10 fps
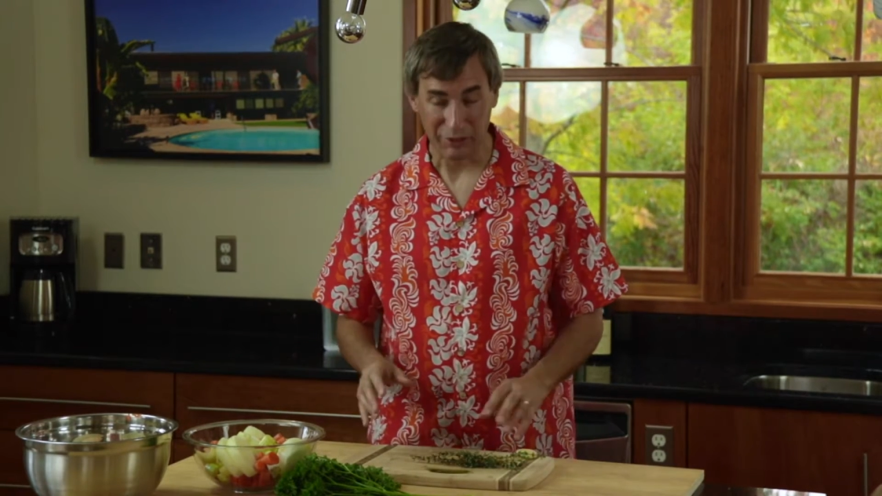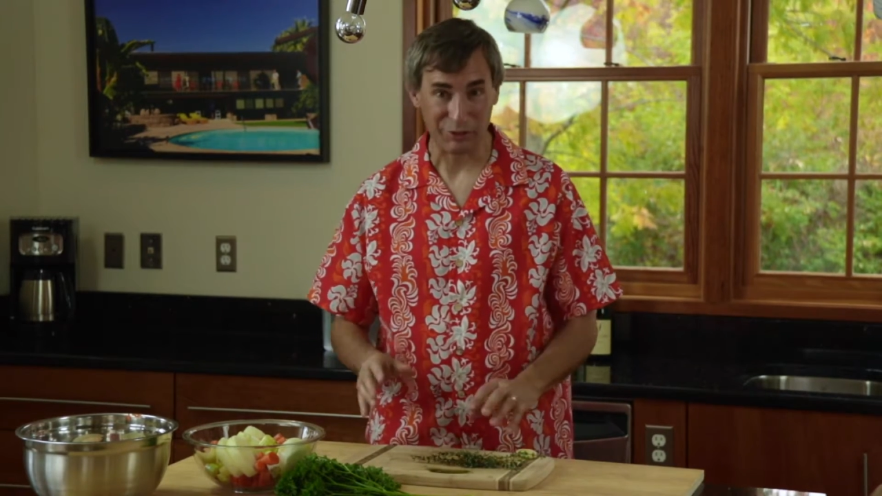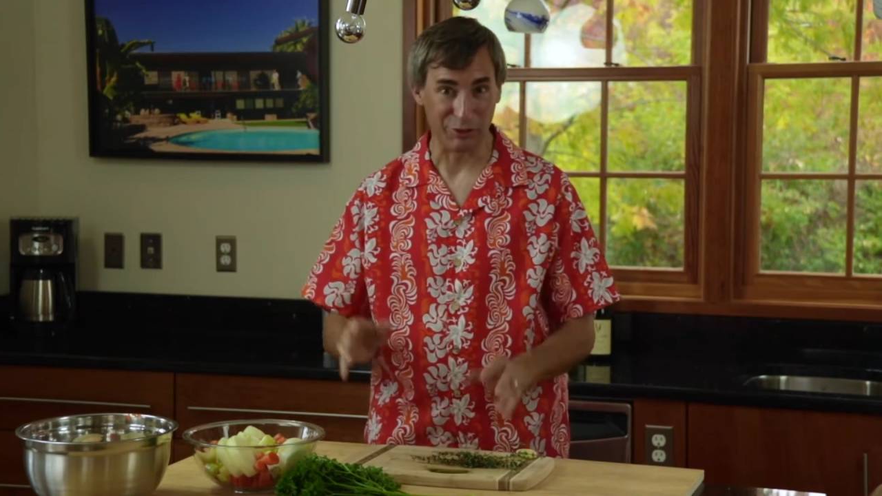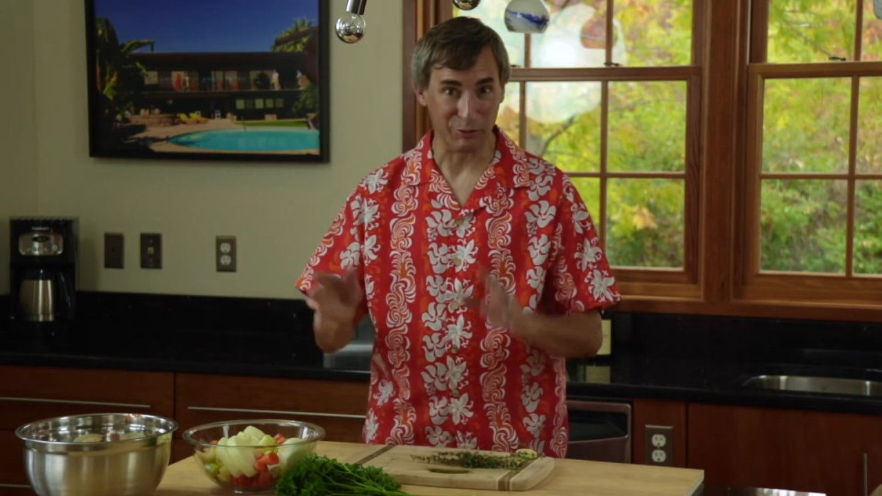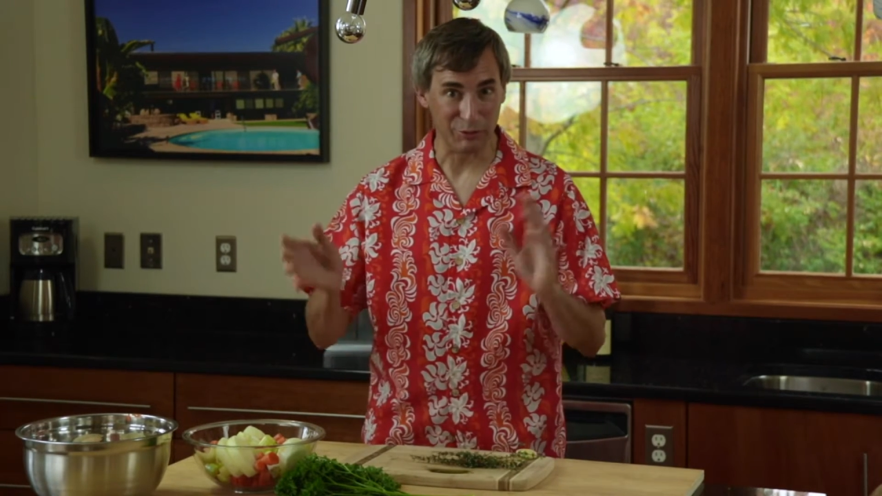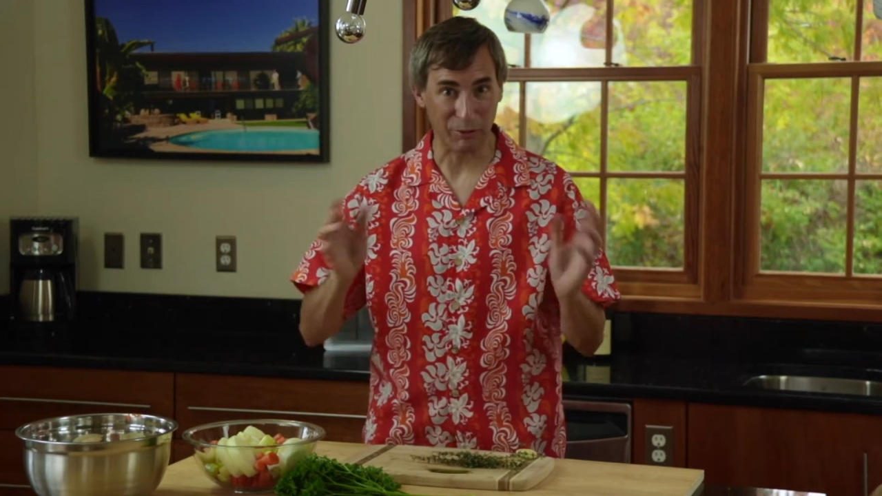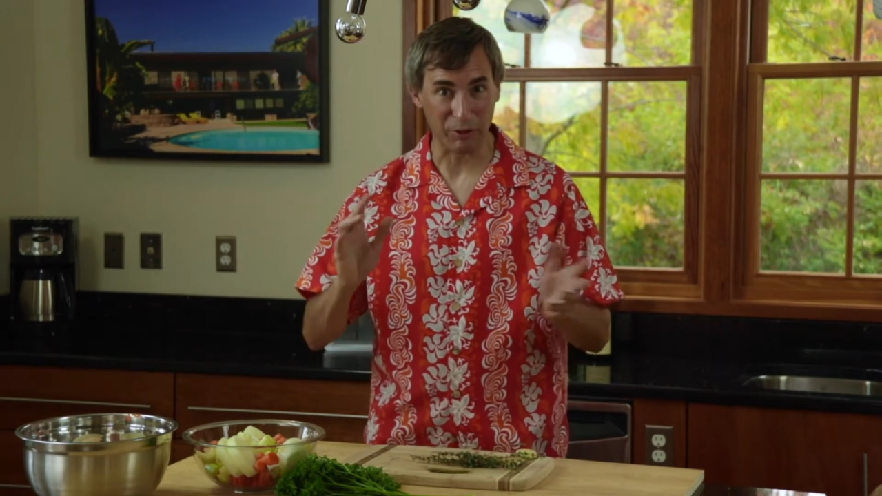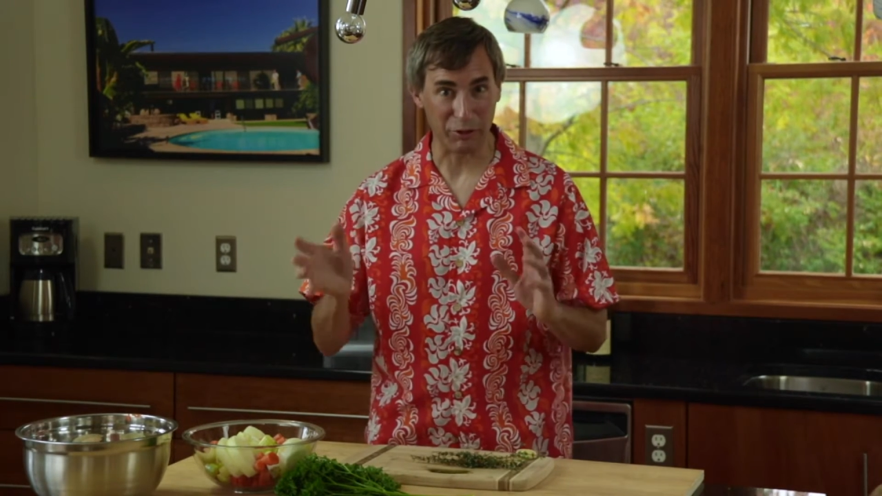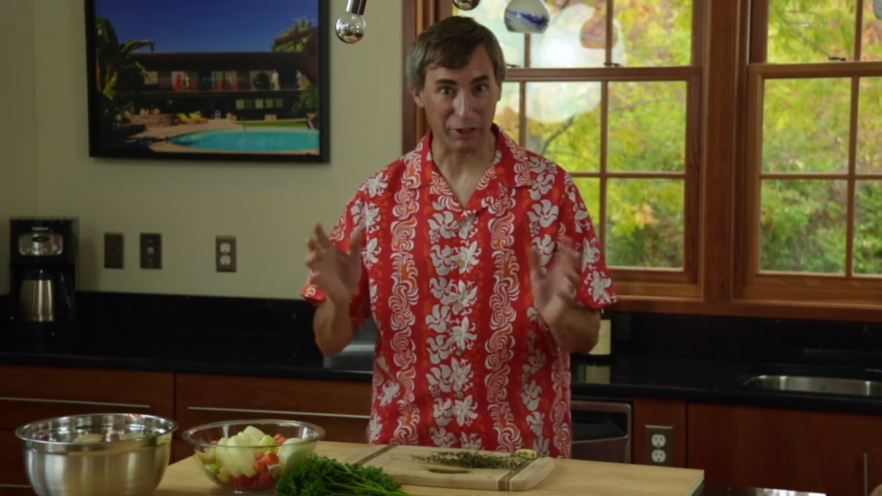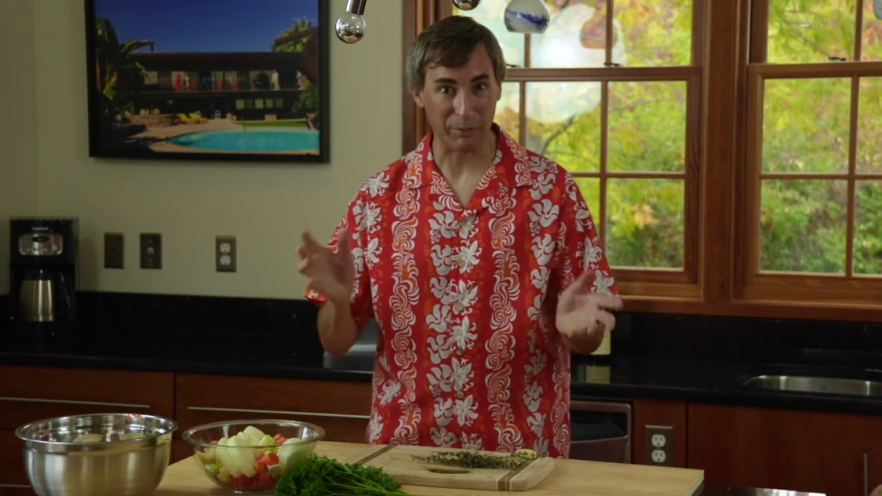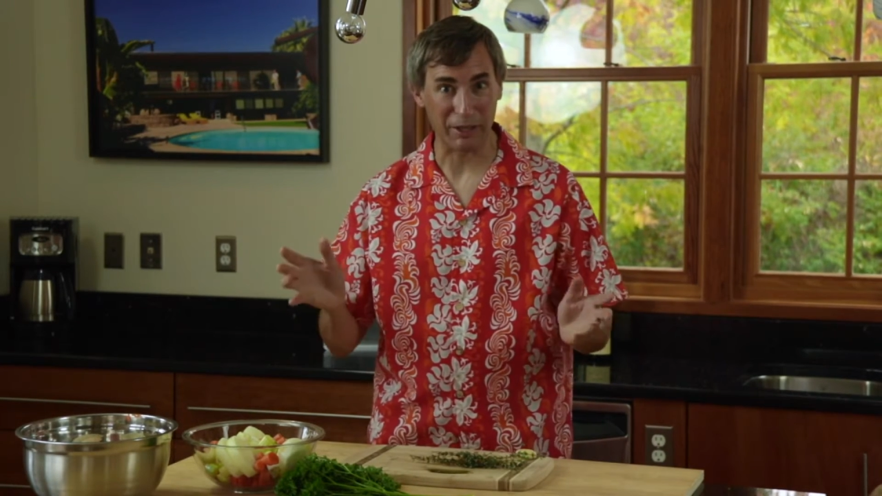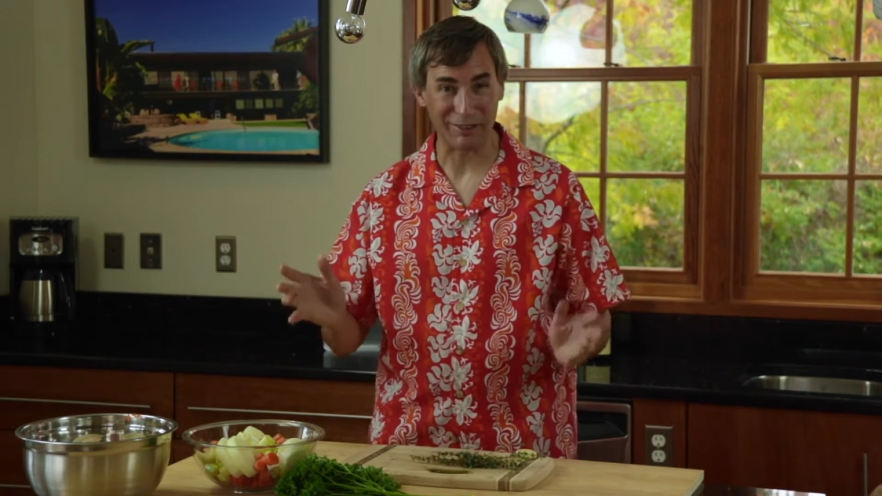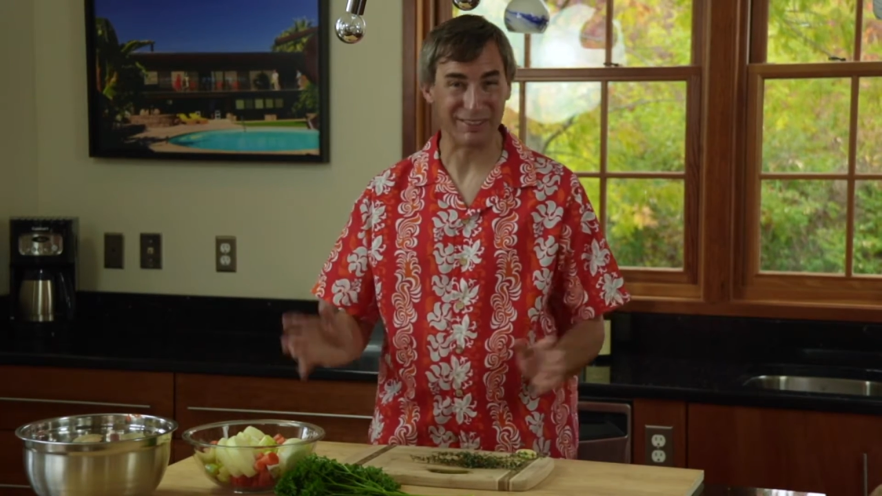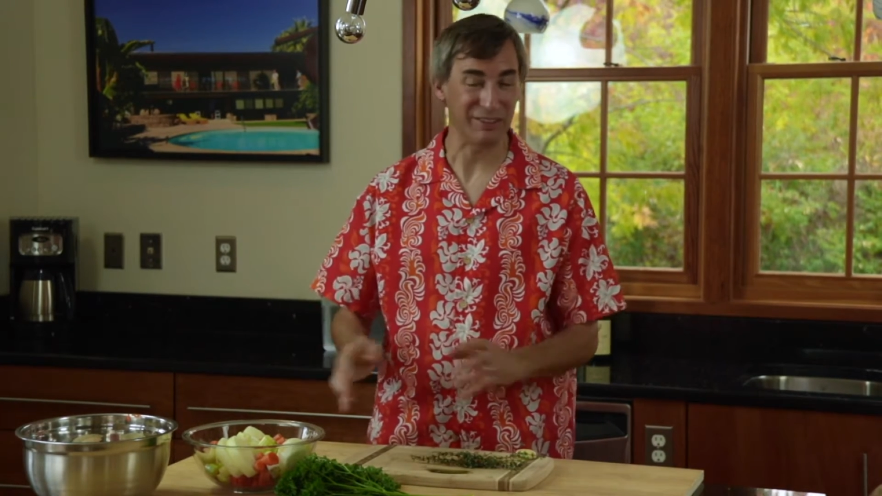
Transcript: So something to think about.